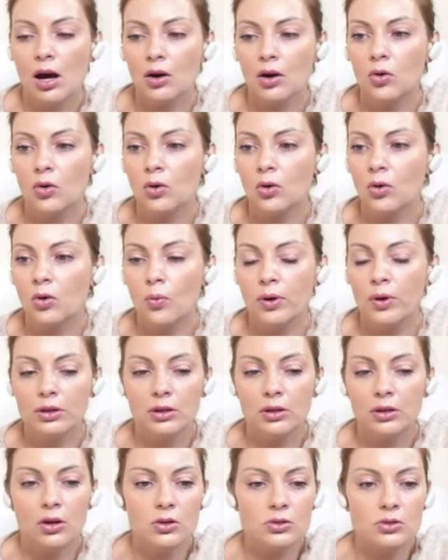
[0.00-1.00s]
uh, cook
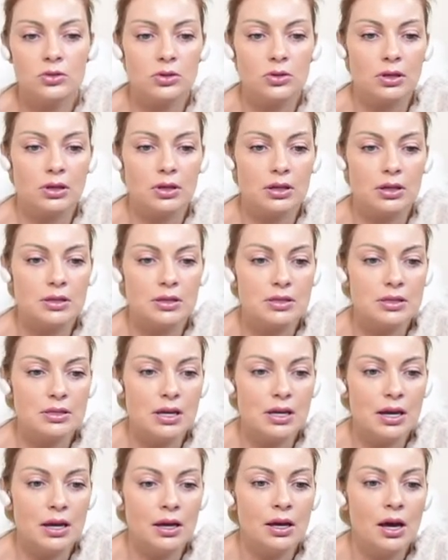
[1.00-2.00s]
window so you can
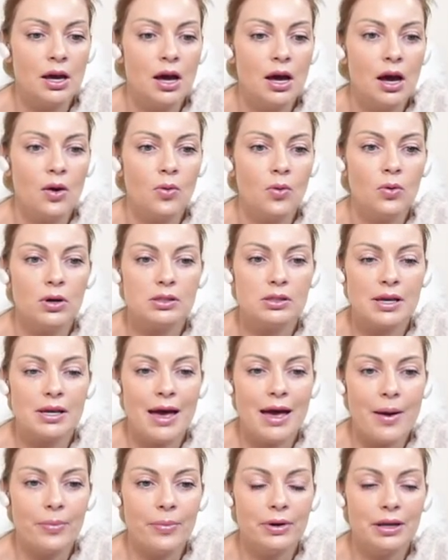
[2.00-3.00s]
see what's
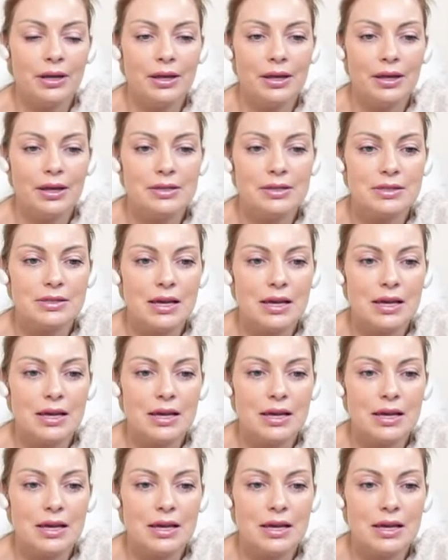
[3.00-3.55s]
happening